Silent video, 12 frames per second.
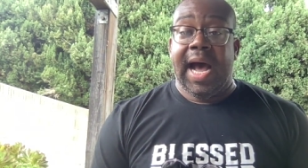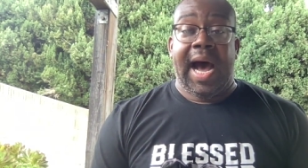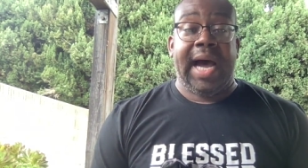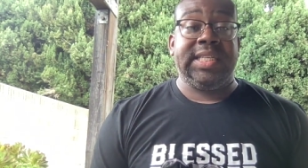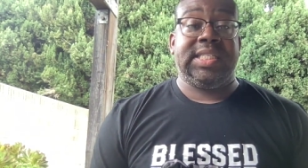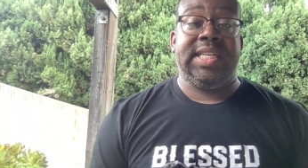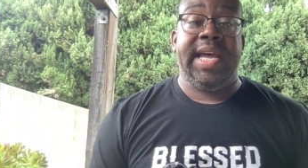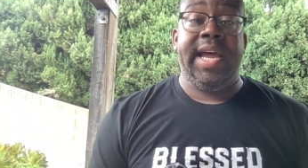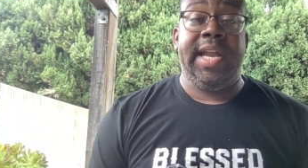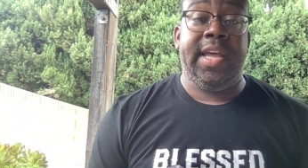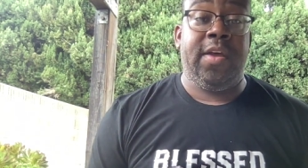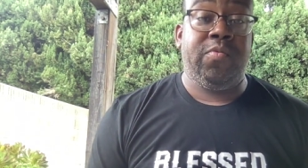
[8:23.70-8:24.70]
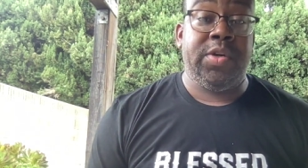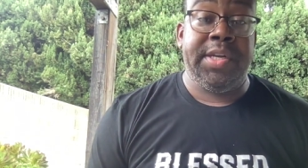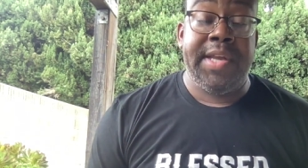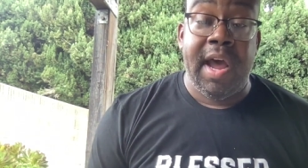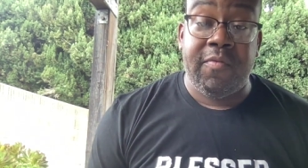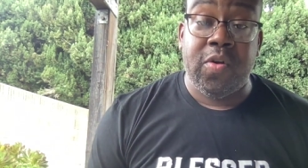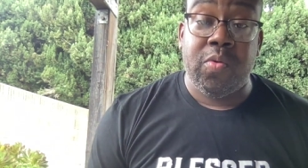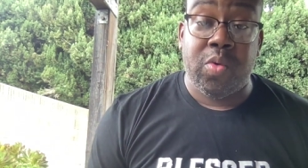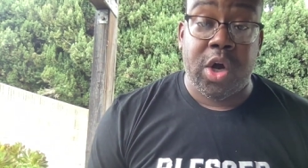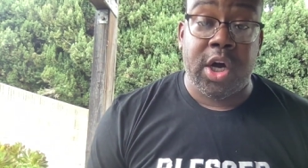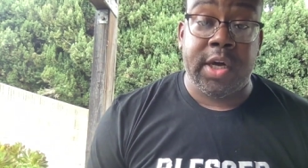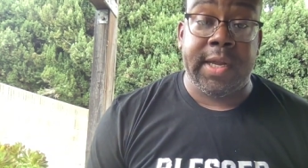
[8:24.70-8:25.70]
I said it would never
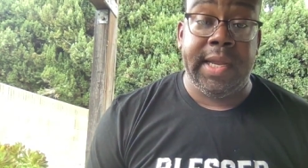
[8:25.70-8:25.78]
work